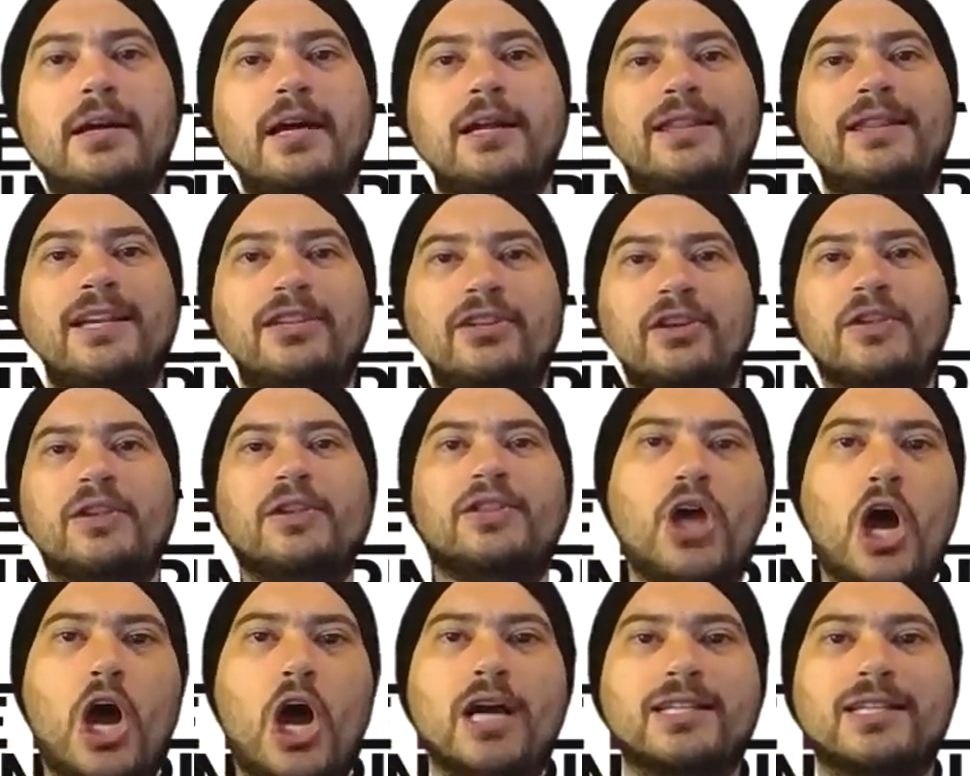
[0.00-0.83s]
These are the
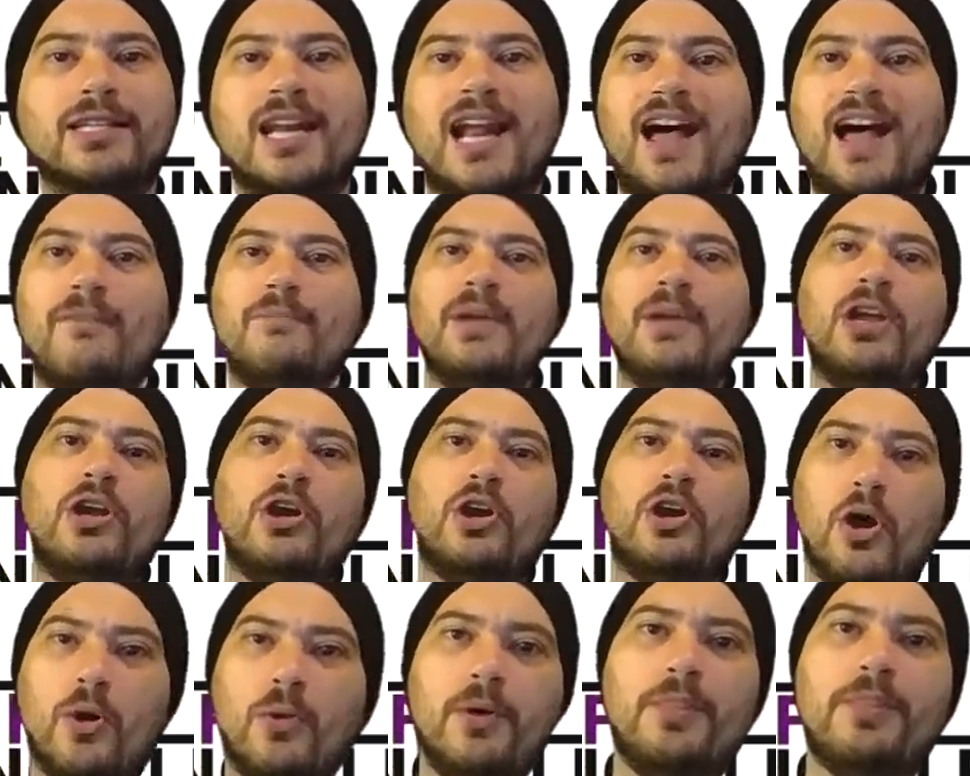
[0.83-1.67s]
thoughts that I've been
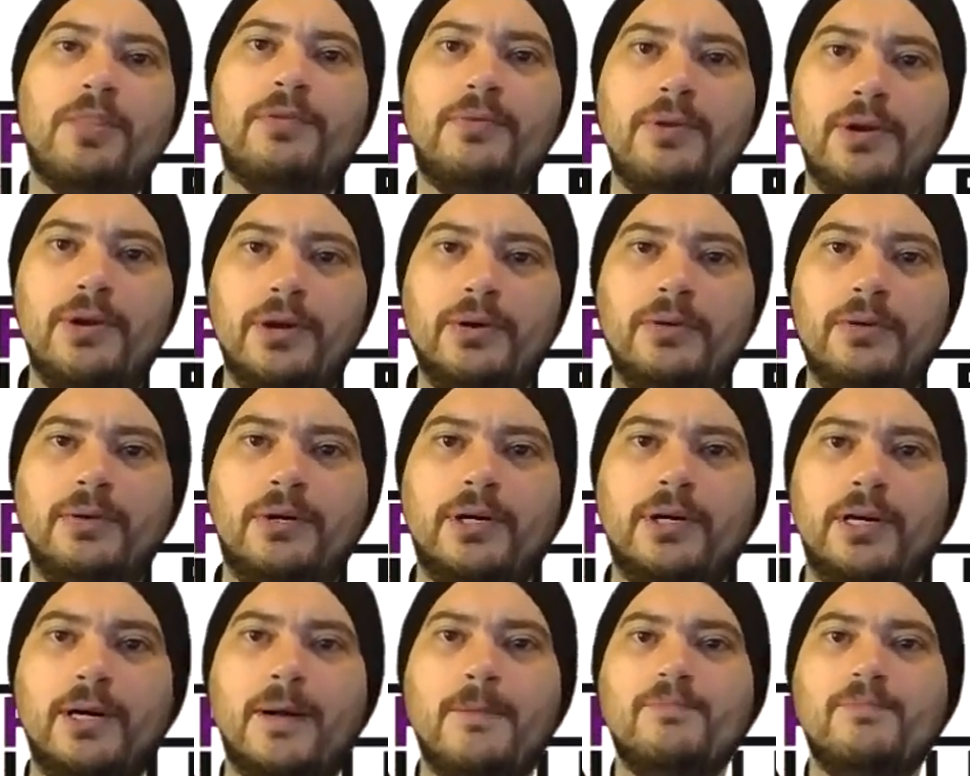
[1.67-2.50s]
going through
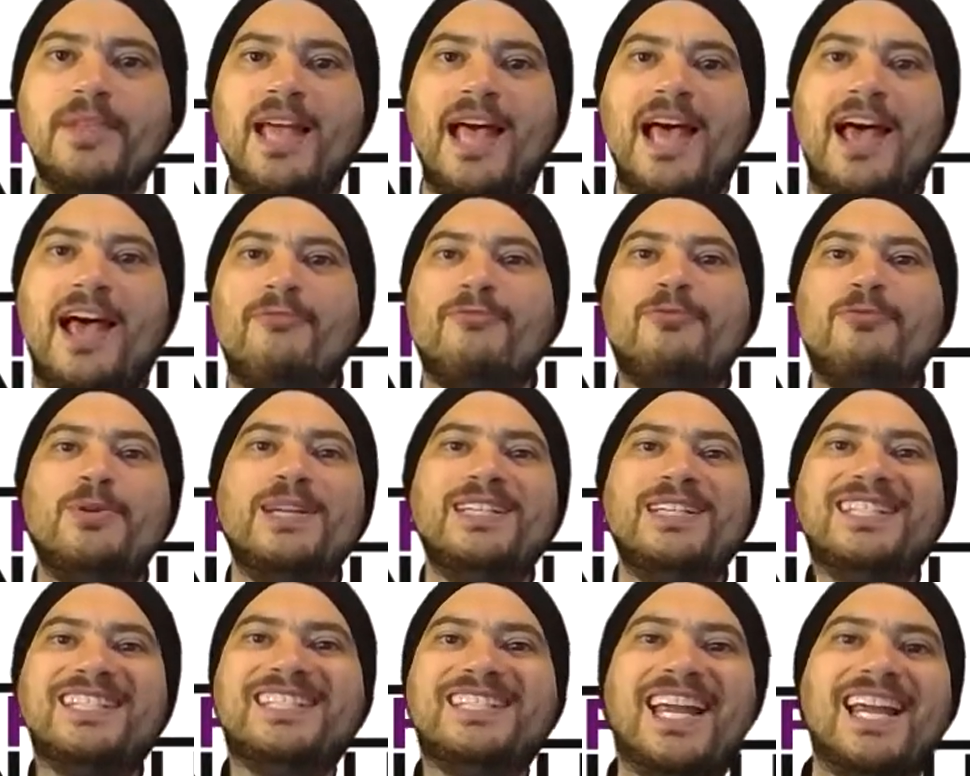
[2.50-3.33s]
every
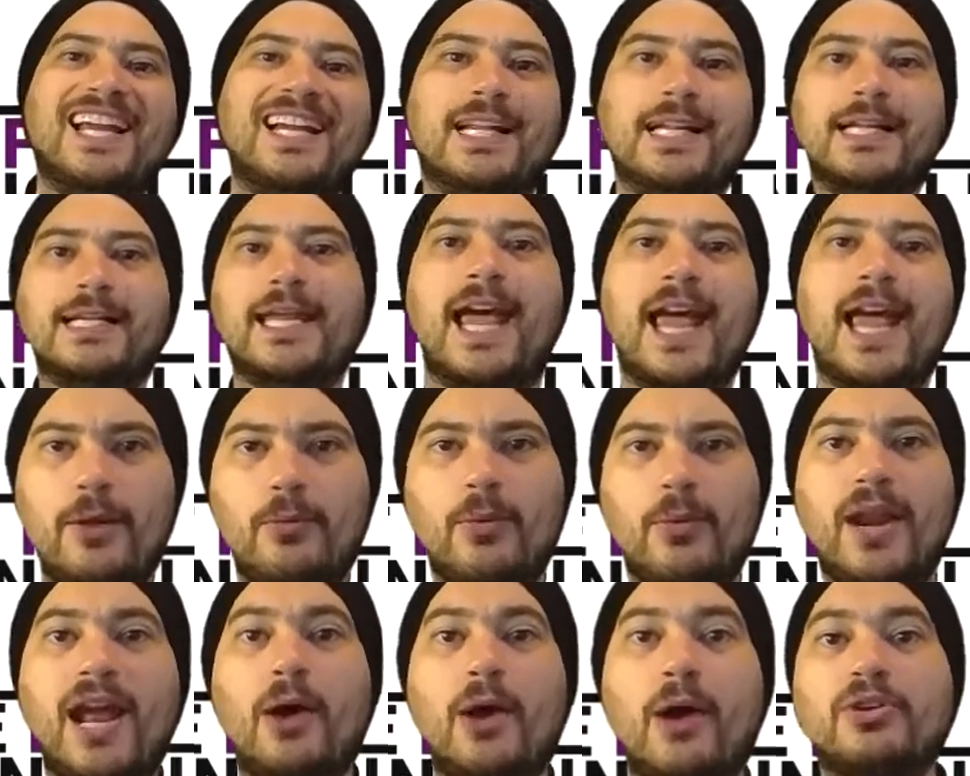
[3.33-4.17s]
single day
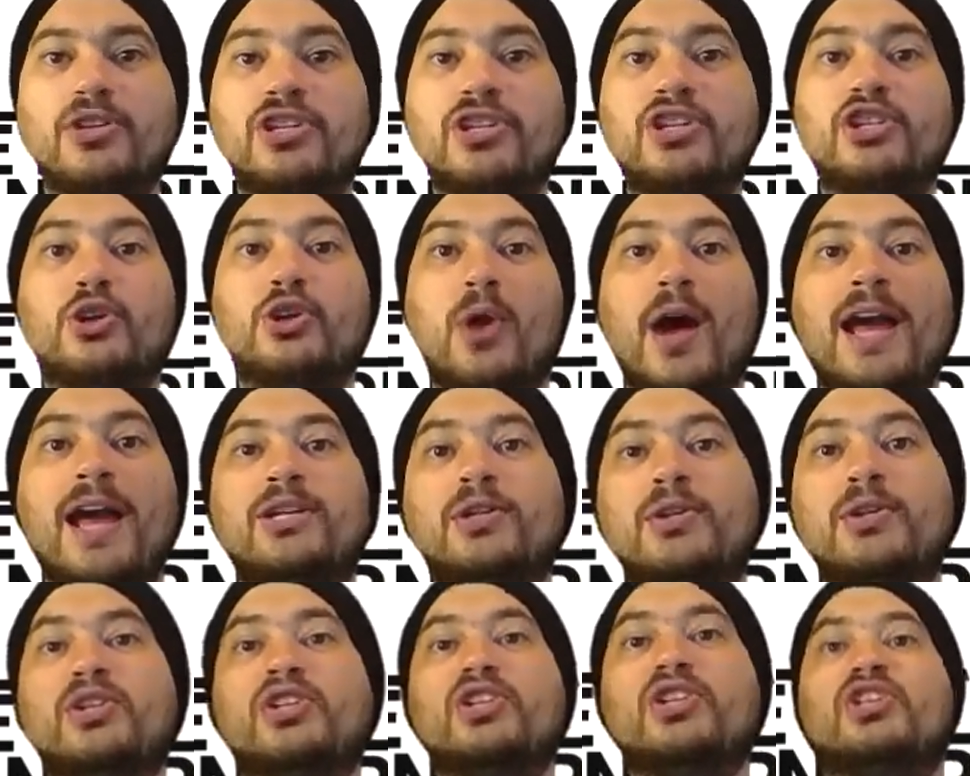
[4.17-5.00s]
when I was trying
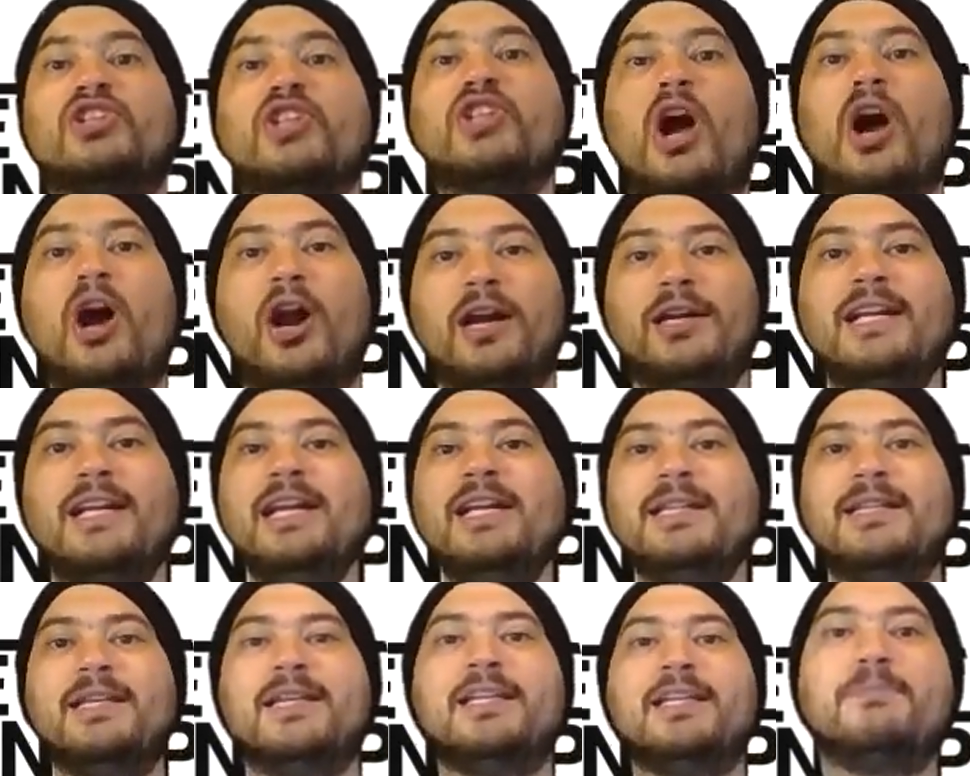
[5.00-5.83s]
to start
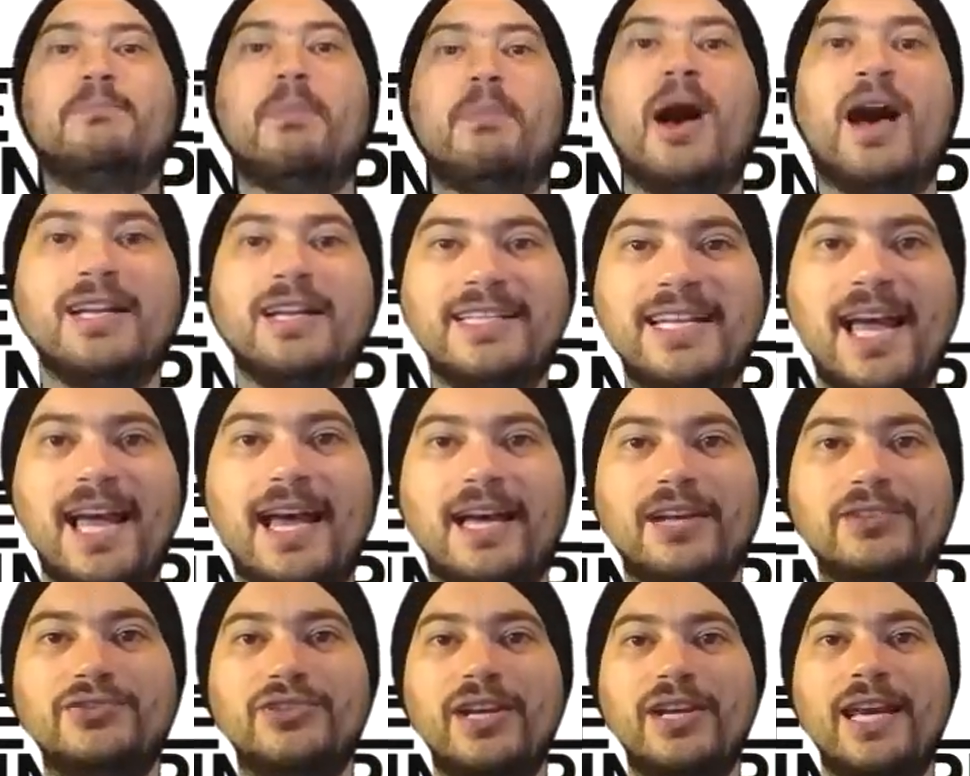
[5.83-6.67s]
this
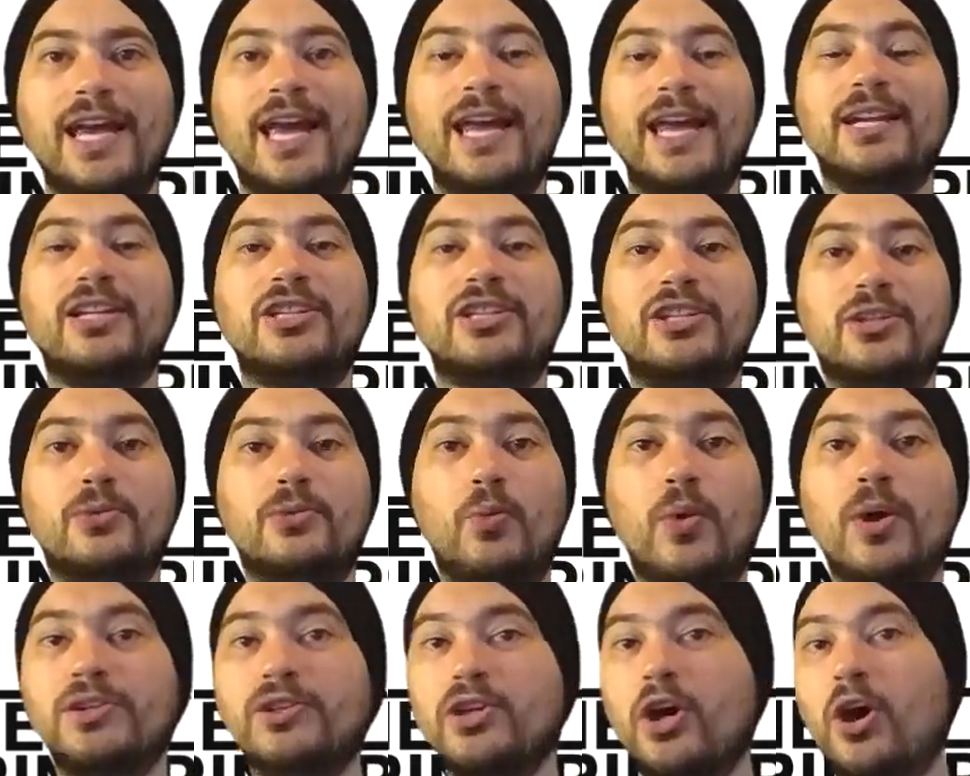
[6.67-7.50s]
podcast. And it
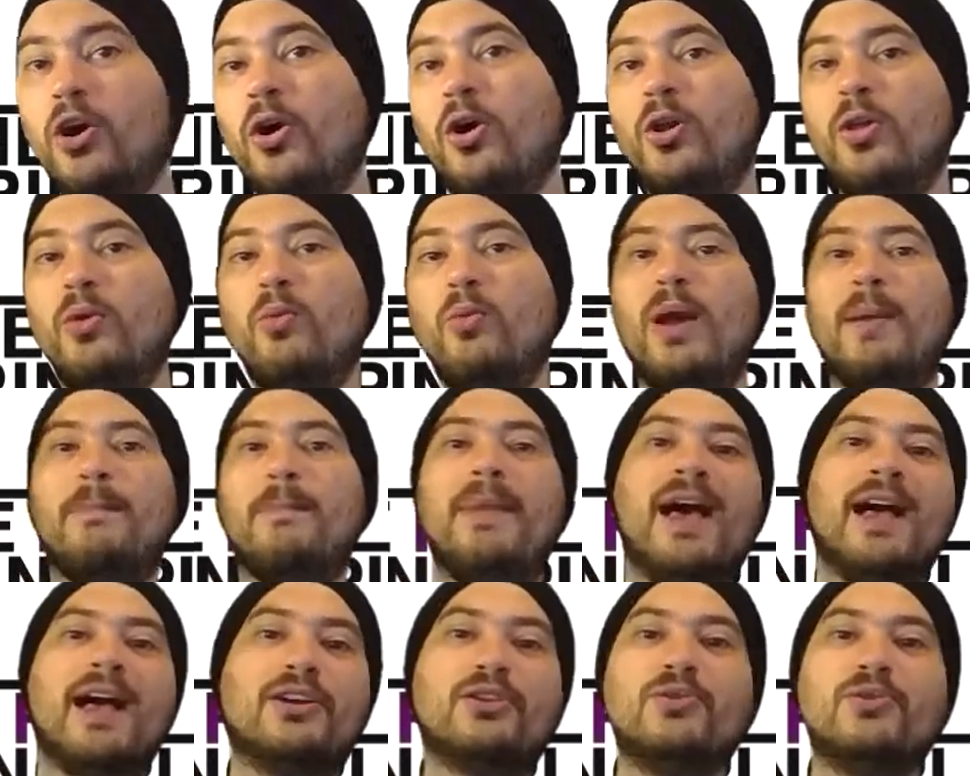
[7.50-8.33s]
was all the way
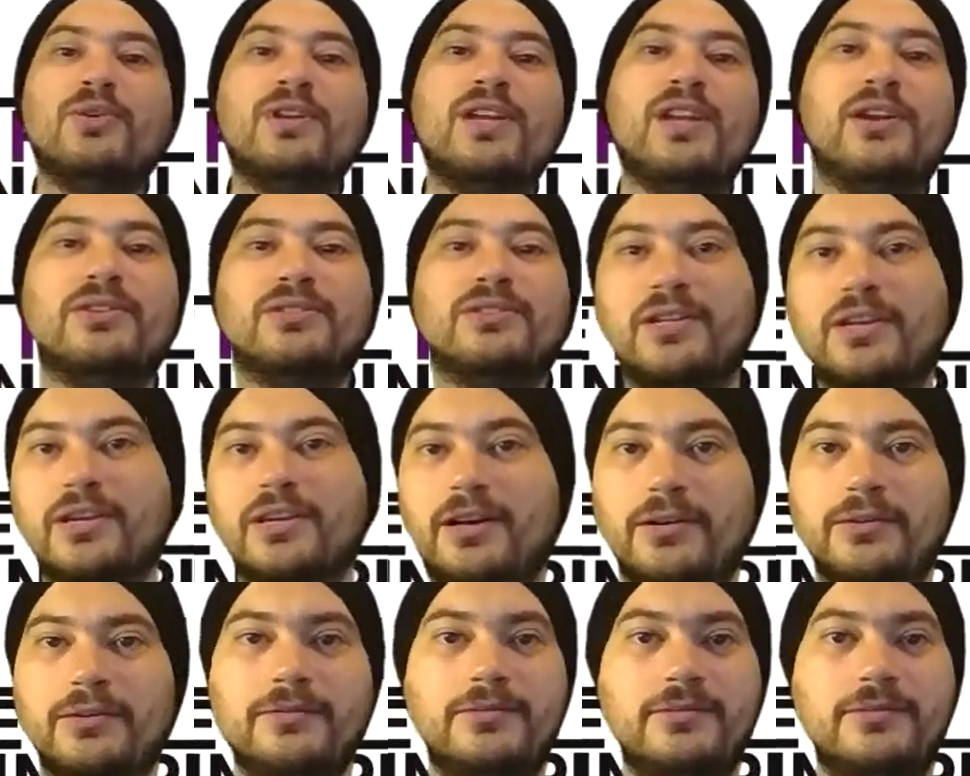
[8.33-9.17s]
back 2 years
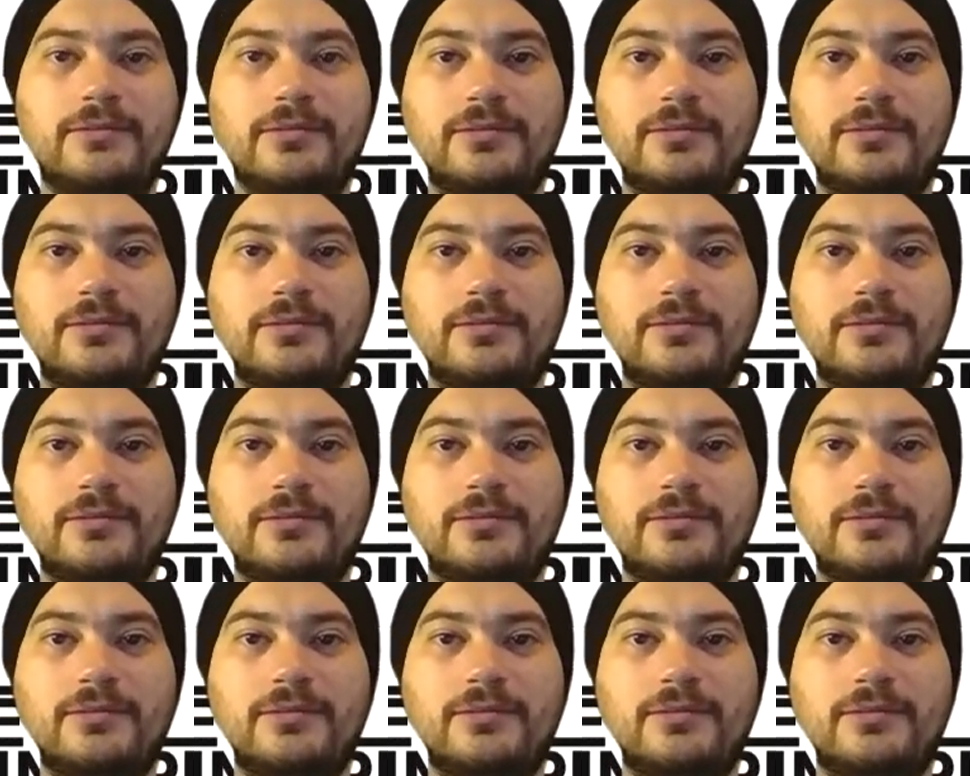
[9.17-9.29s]
ago.